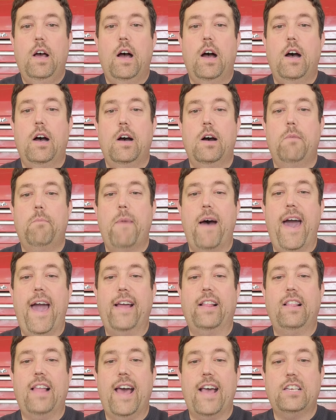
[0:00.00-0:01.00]
Uh,
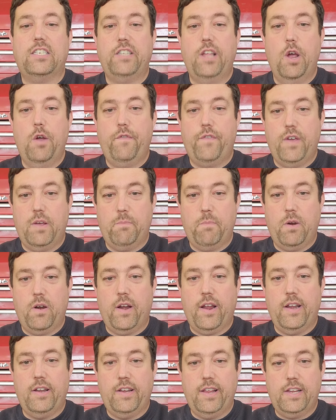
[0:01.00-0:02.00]
back last
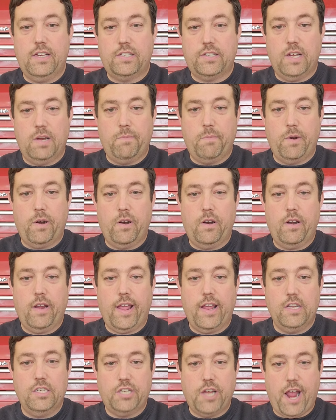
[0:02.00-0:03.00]
November and December
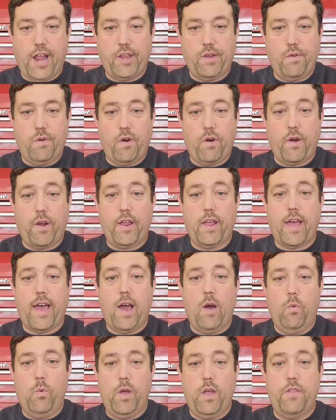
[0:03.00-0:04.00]
and January,
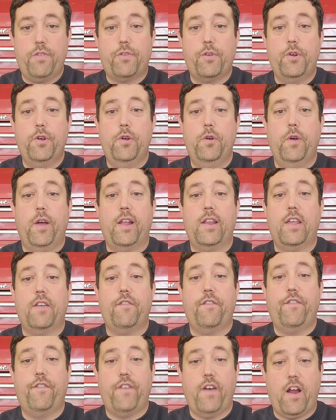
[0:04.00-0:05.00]
I went through
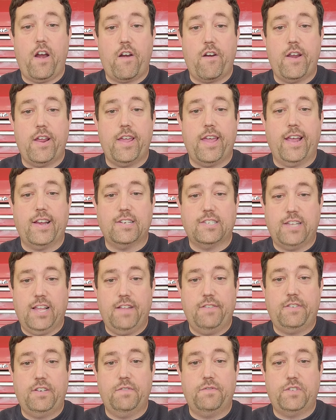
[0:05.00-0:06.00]
a very
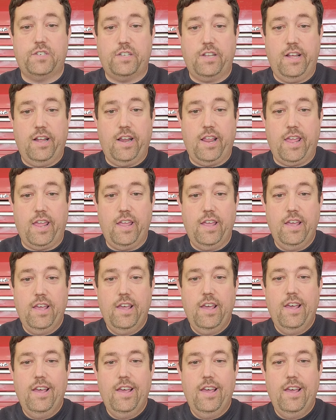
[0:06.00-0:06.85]
extensive study